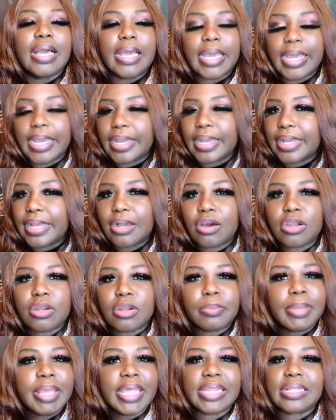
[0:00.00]
I
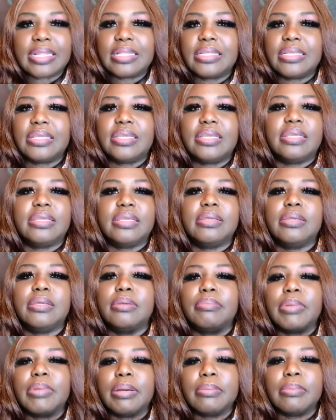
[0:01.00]
automatically,
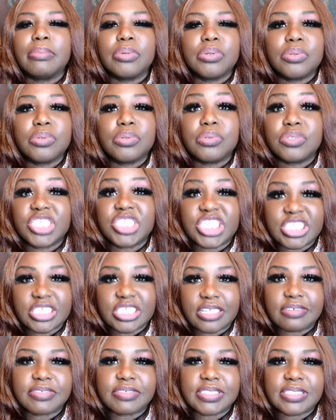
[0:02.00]
my mood
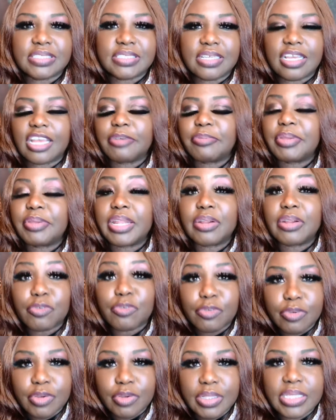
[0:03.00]
shifts. I'm in a
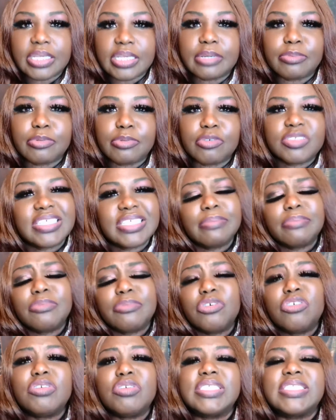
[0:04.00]
really good mood.
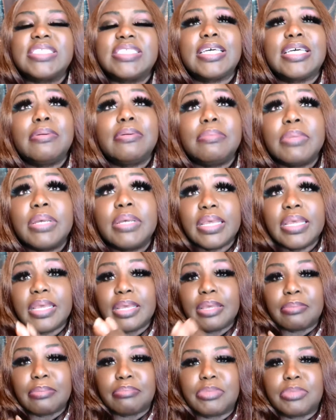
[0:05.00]
Some
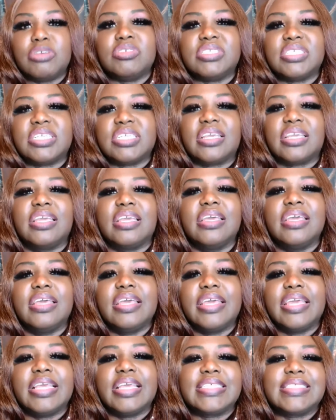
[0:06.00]
music,
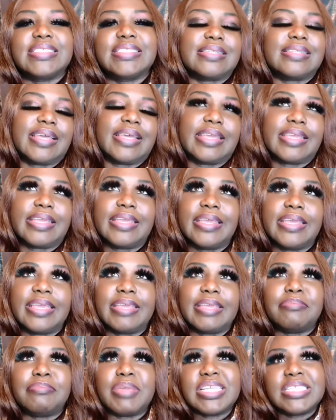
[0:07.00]
it's
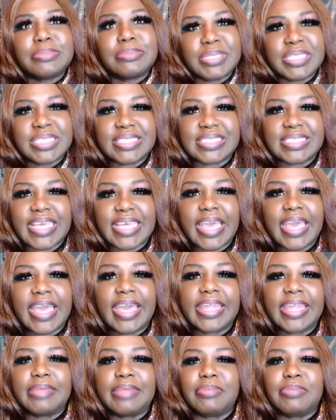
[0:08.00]
like, it makes me sad.